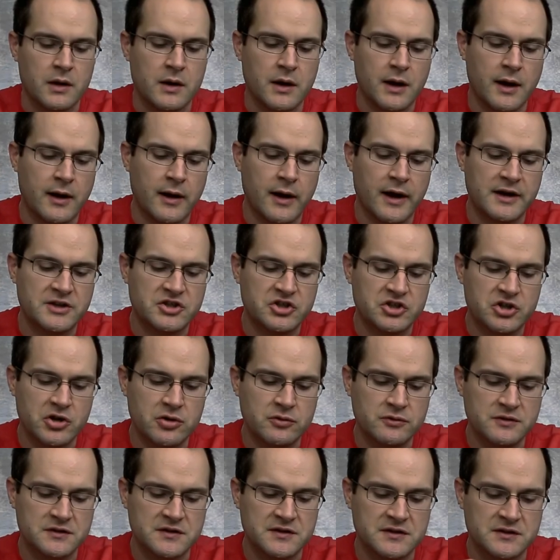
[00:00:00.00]
Now I
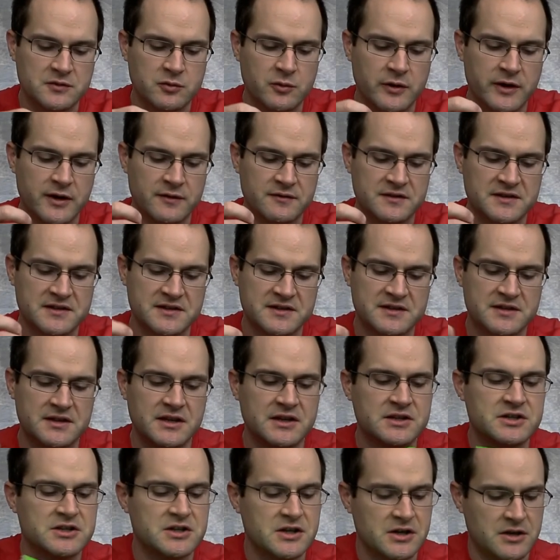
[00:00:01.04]
chose this way of
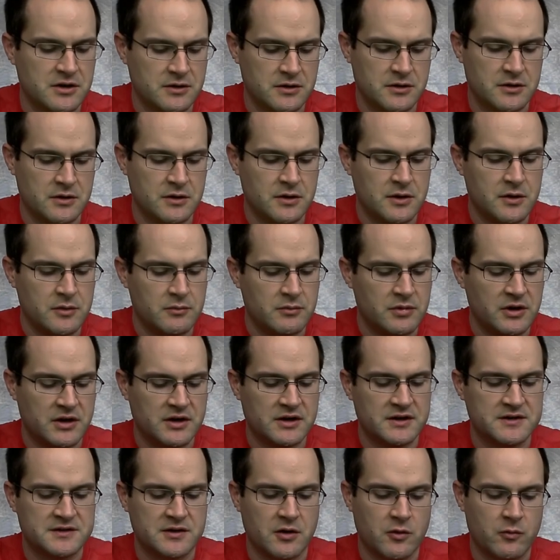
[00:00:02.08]
stitching
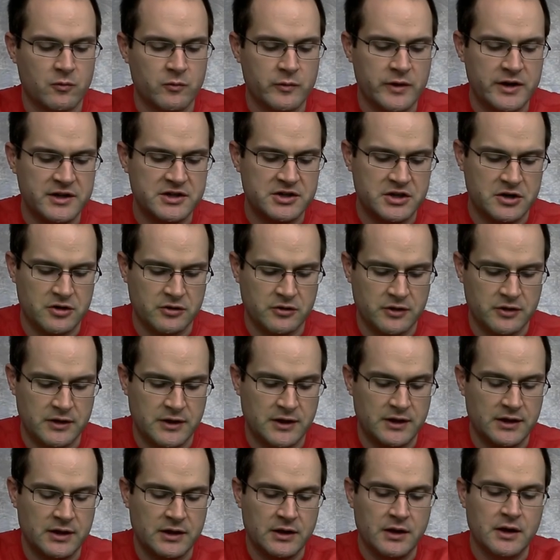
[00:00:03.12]
because
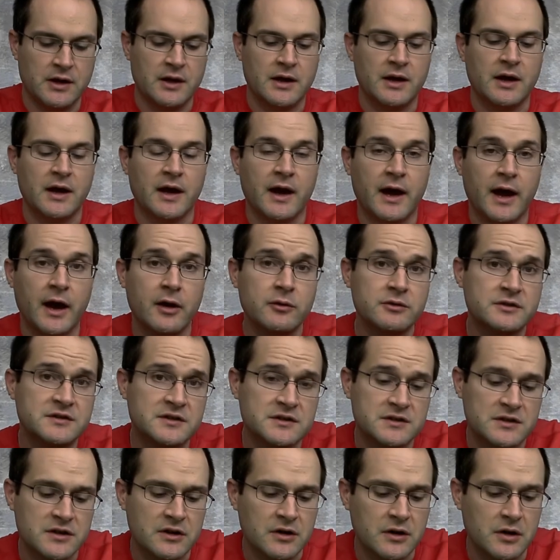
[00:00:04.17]
originally I was
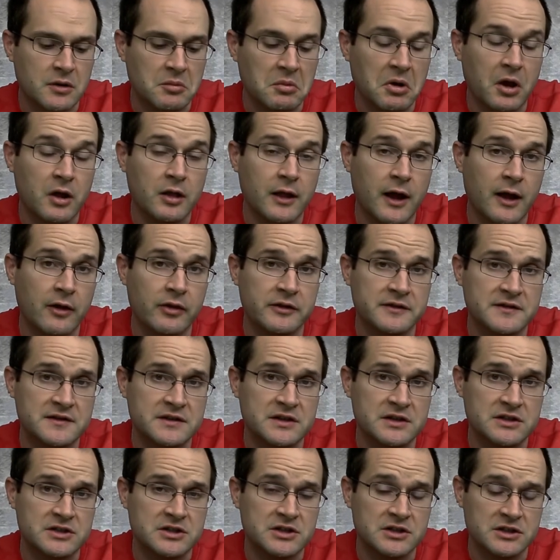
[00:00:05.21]
just gonna allow the
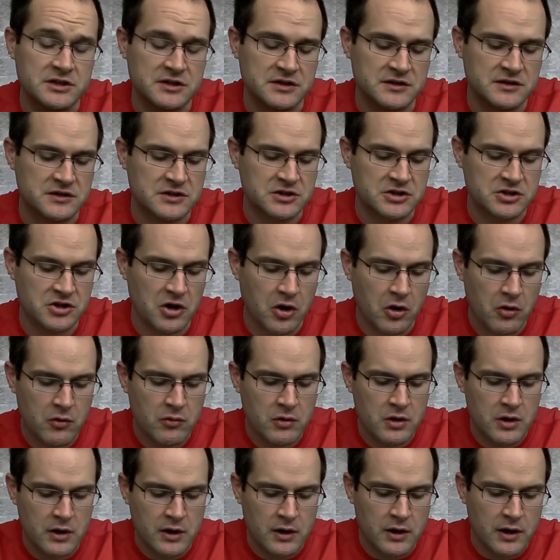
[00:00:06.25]
stitching to show.
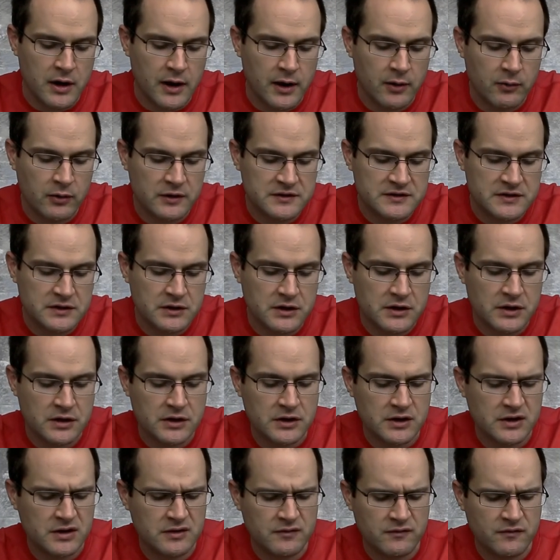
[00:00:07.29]
I wasn't
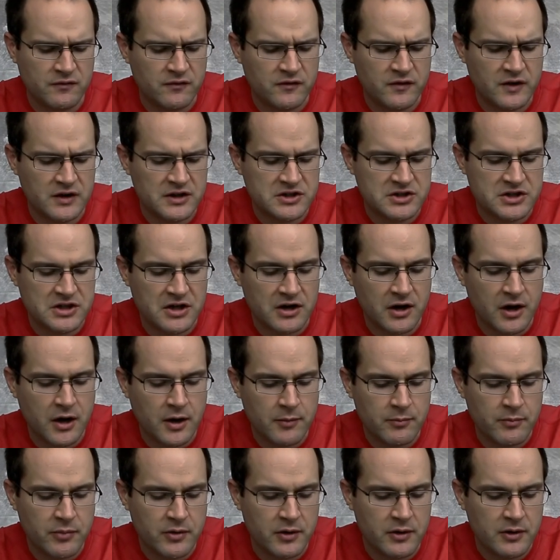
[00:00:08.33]
gonna finish it
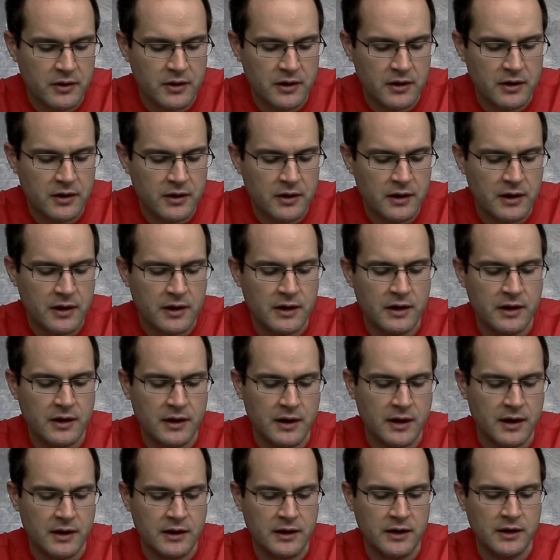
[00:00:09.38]
up in
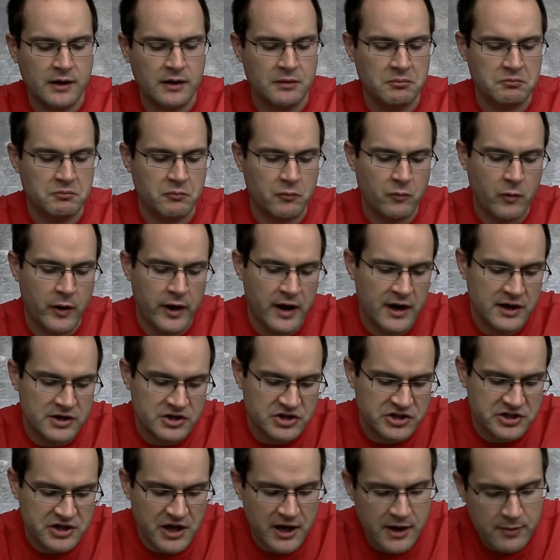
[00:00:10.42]
any way,
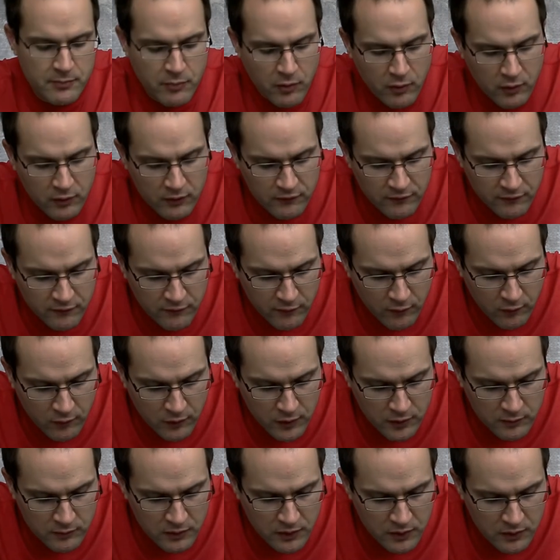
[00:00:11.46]
shape, or
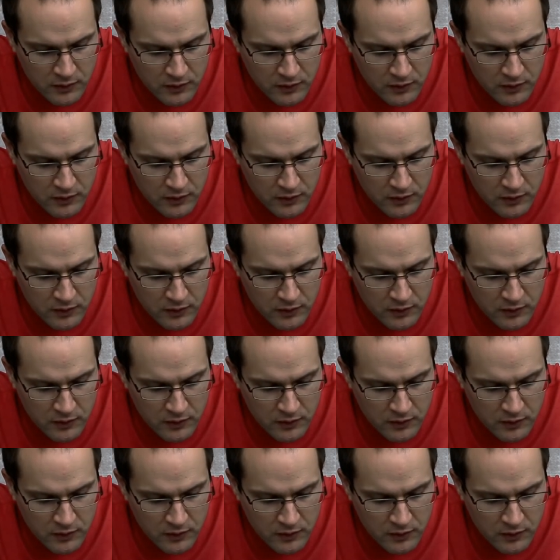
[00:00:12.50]
form.